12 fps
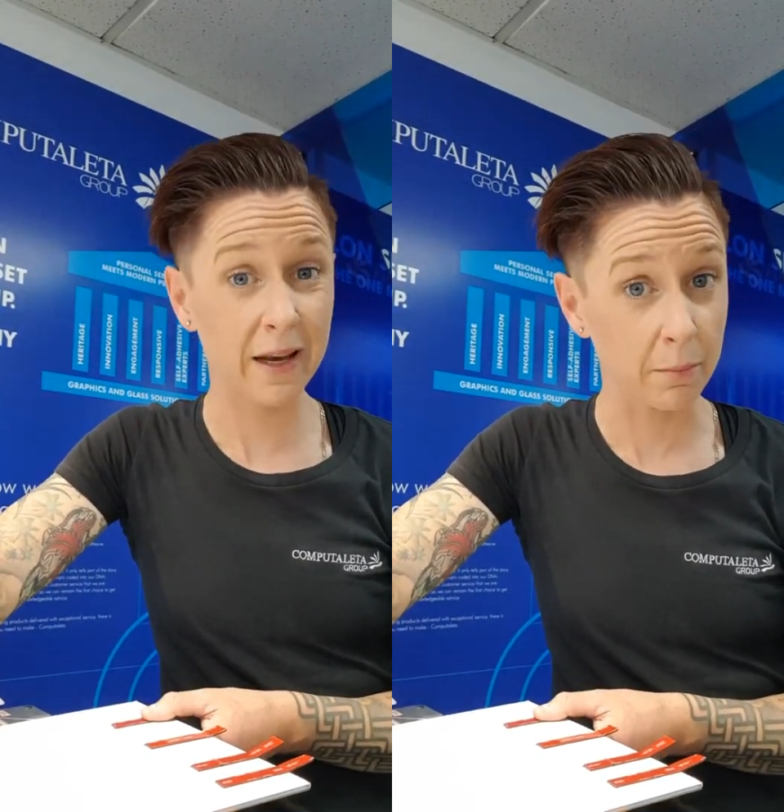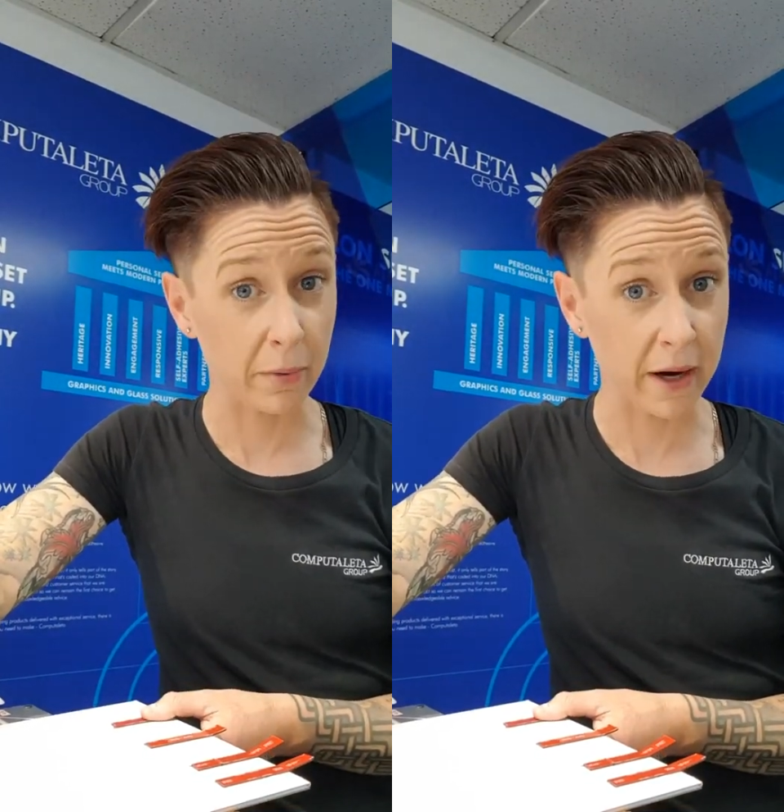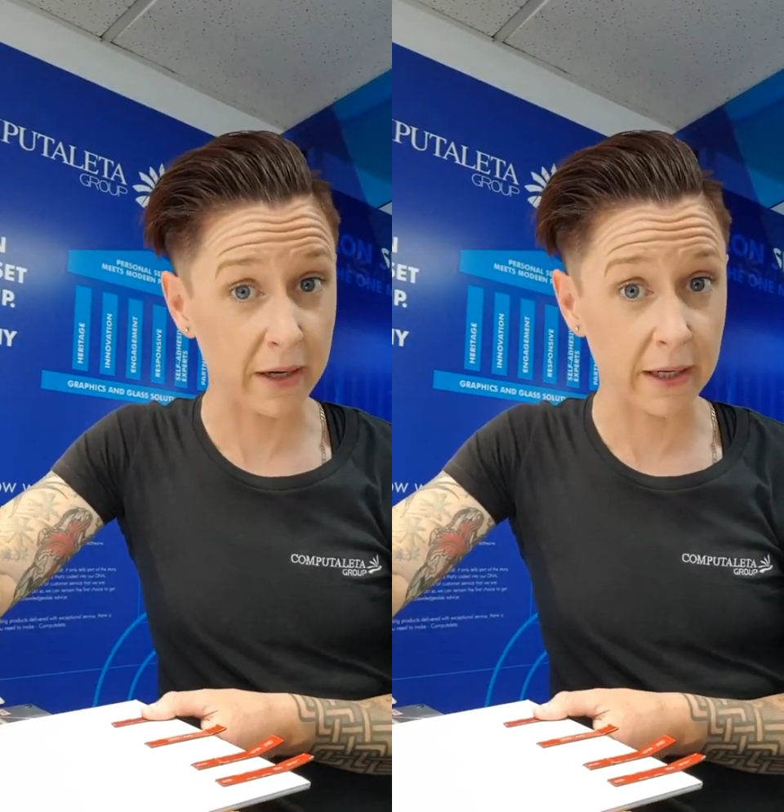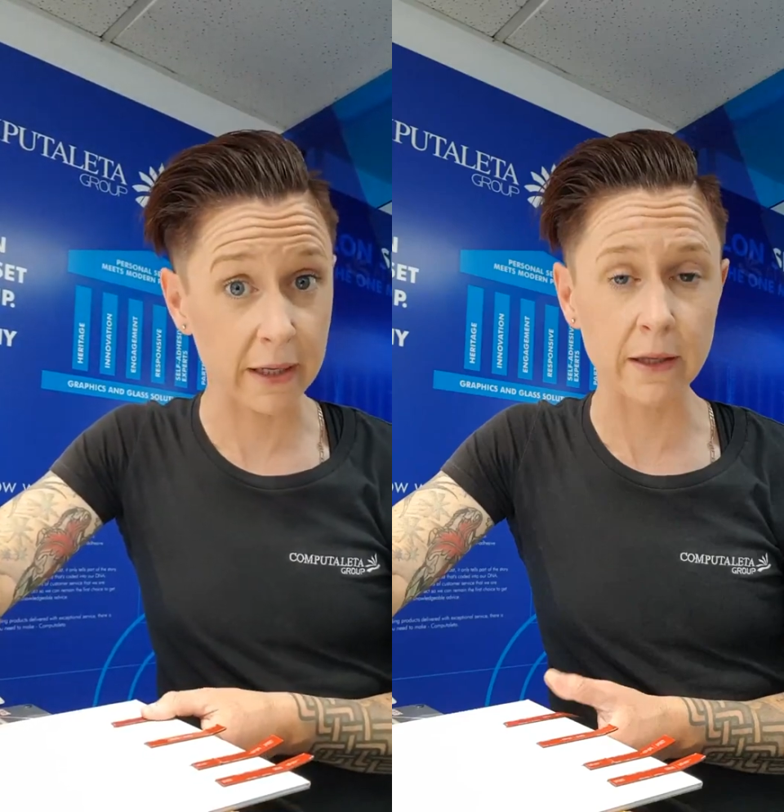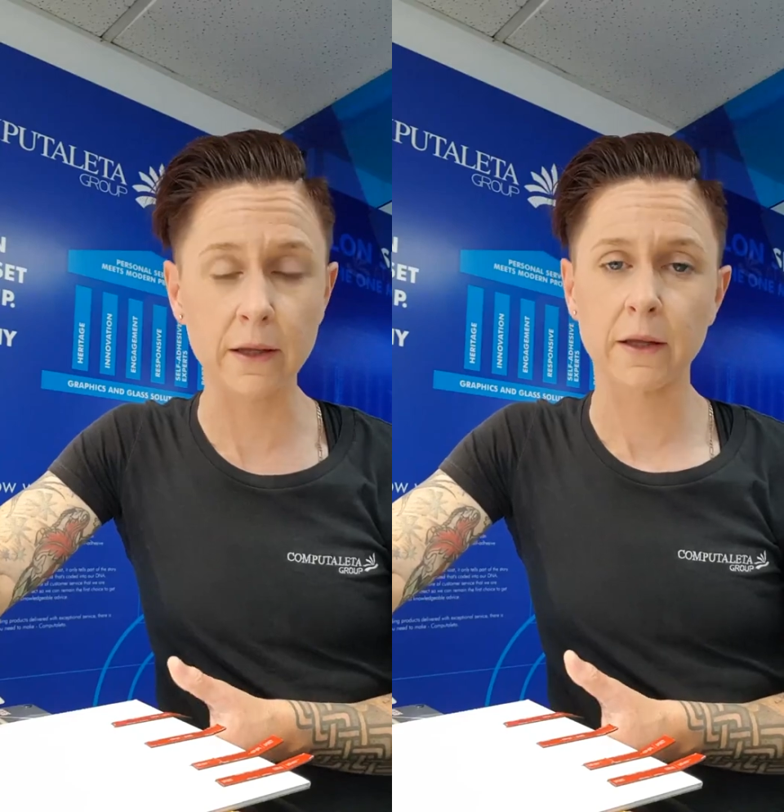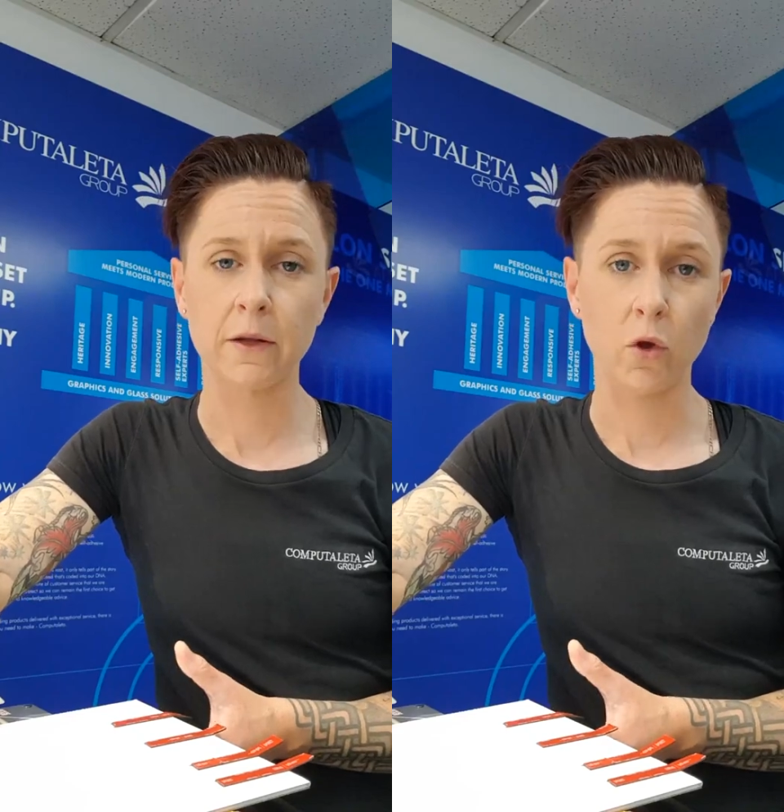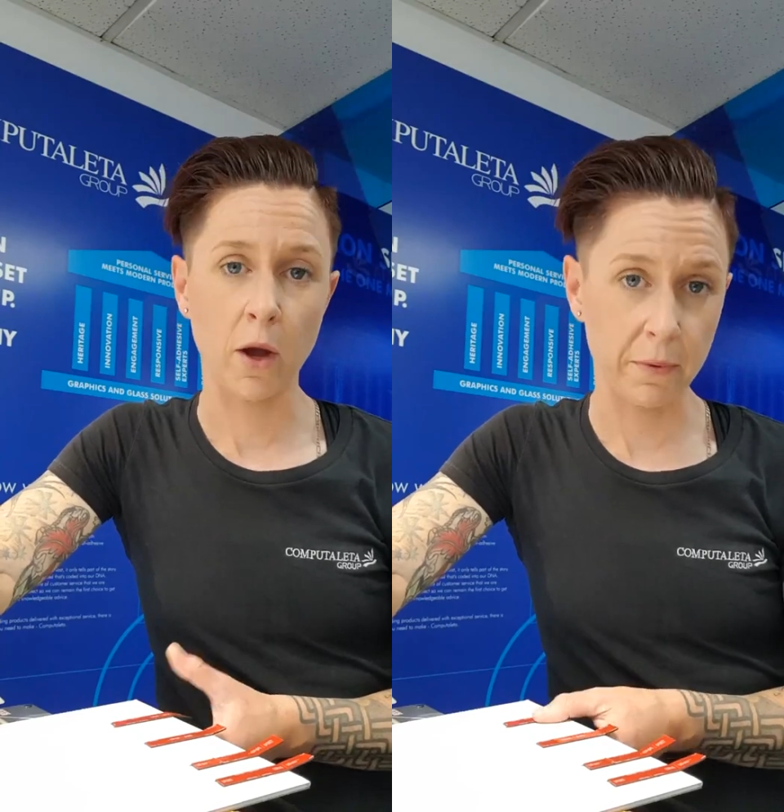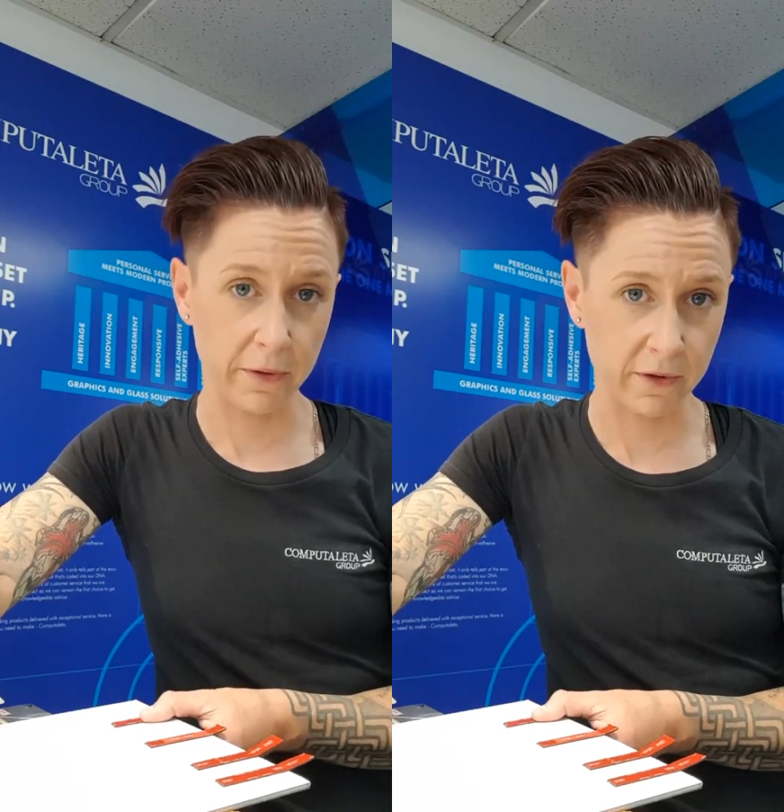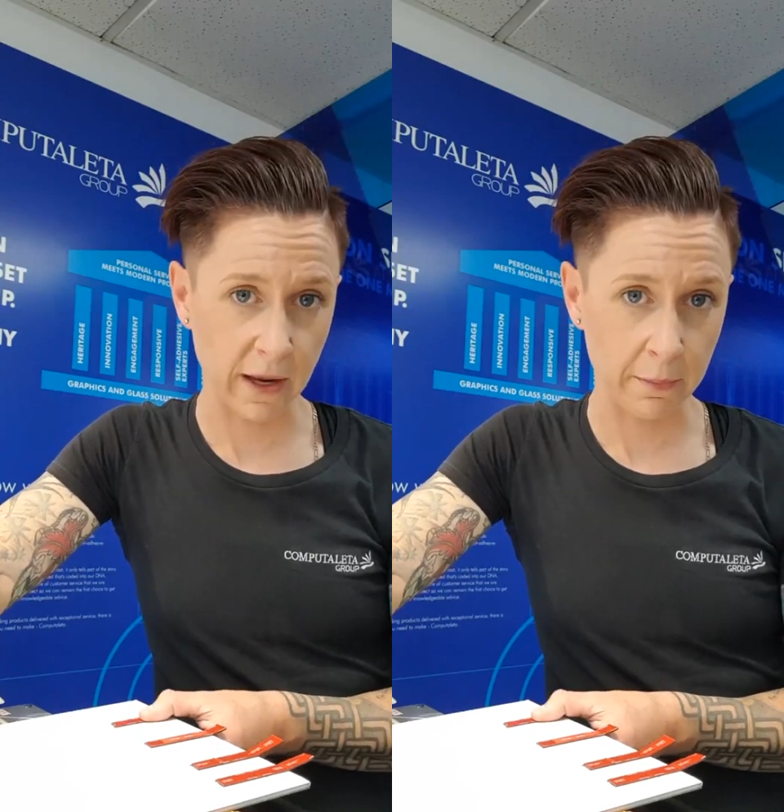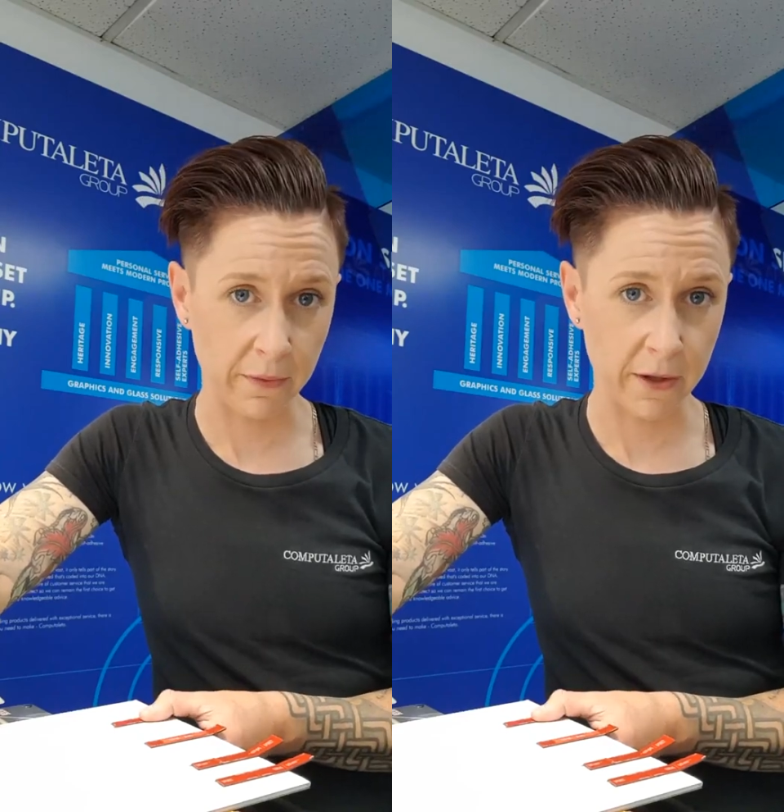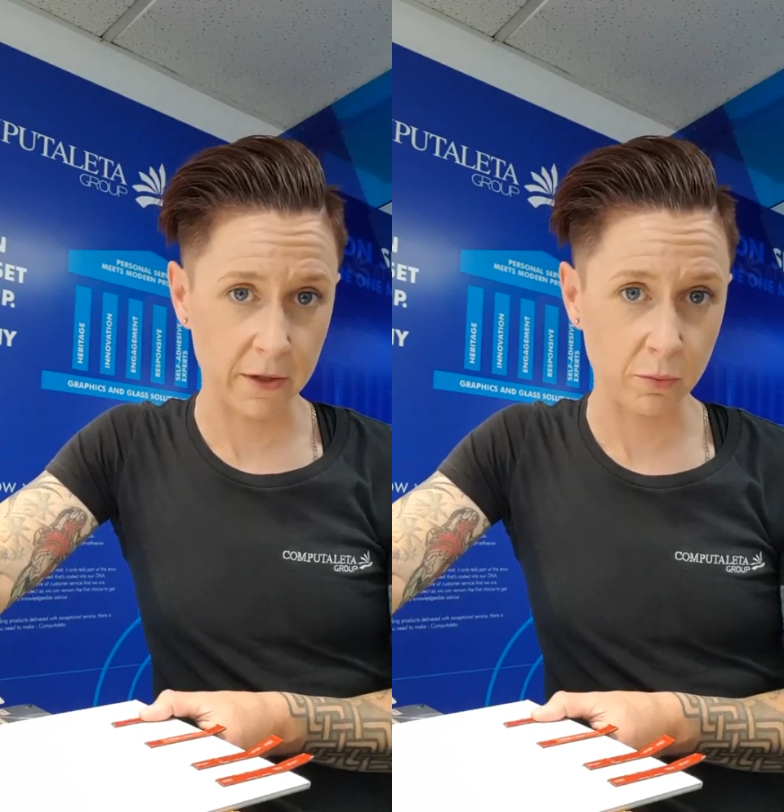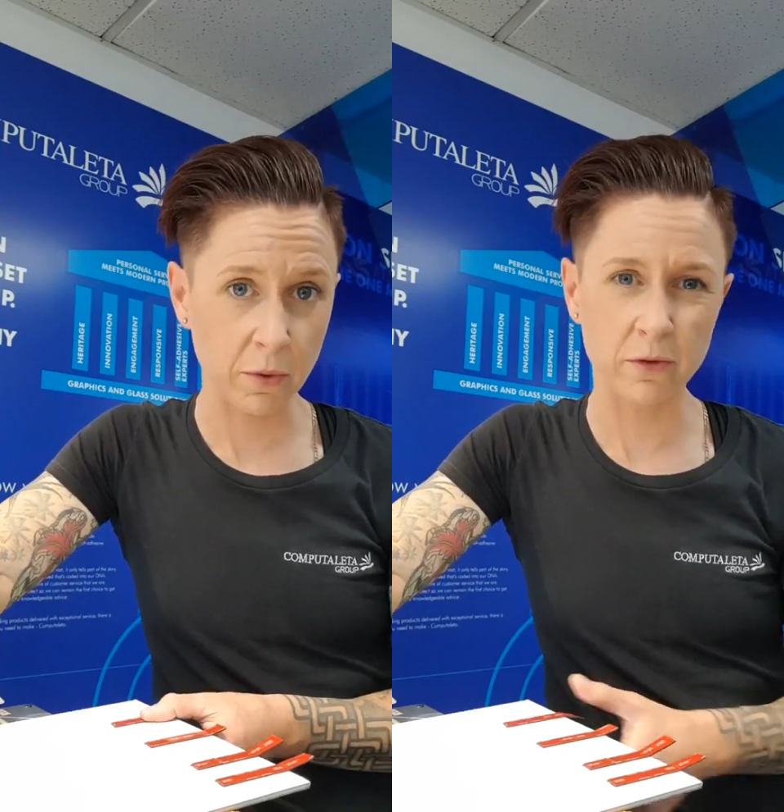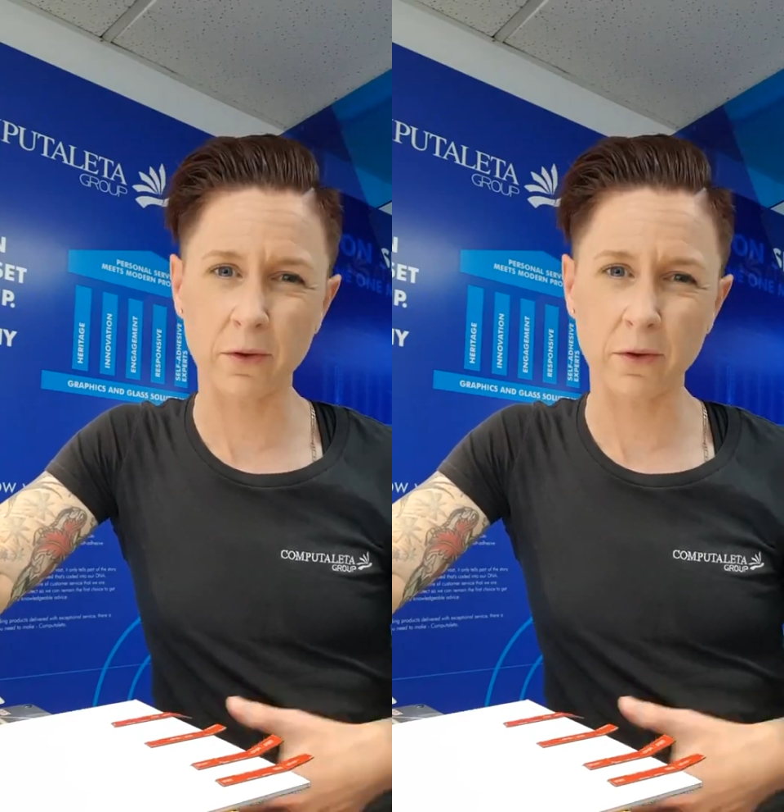abrading, I put the tape on that as well.